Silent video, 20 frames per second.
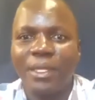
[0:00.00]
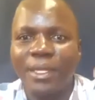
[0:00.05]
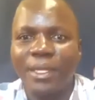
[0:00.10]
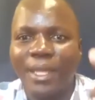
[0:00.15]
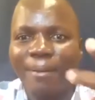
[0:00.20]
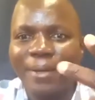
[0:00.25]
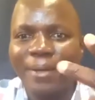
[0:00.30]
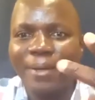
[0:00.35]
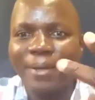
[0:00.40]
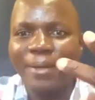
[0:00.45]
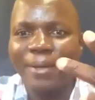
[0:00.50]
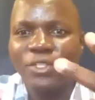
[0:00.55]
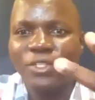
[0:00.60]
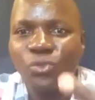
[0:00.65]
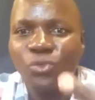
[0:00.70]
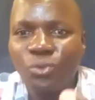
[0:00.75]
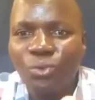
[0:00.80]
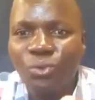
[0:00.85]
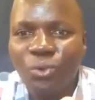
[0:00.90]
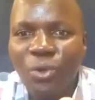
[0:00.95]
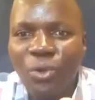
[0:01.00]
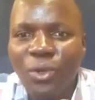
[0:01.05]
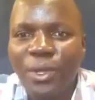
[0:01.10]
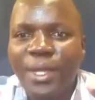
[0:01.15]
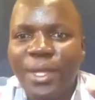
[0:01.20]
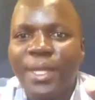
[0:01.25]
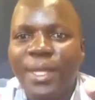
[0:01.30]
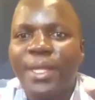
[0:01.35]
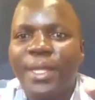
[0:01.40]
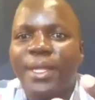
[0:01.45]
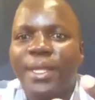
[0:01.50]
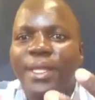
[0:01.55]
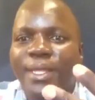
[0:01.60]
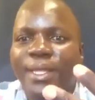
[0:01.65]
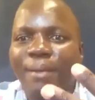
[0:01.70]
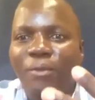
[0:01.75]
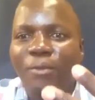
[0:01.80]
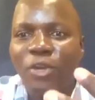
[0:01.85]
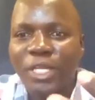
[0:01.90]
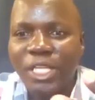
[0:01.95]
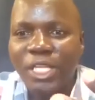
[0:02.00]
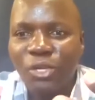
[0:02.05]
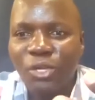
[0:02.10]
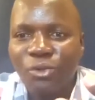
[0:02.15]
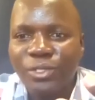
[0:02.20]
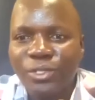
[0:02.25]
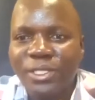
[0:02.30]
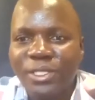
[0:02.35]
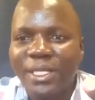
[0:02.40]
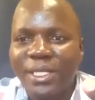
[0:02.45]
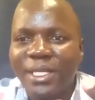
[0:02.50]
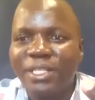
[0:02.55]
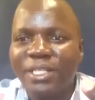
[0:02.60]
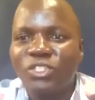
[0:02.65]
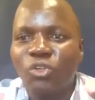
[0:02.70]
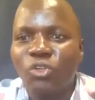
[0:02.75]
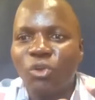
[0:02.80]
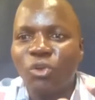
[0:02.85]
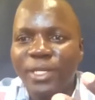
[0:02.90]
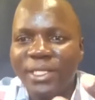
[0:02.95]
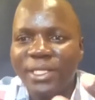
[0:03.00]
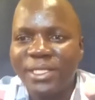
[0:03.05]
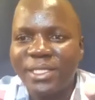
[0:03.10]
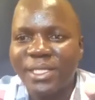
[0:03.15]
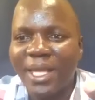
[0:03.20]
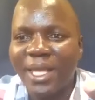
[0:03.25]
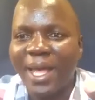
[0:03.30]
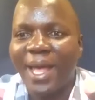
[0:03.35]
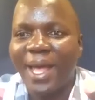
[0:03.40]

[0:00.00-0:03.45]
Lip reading: Number two, the molecules in solids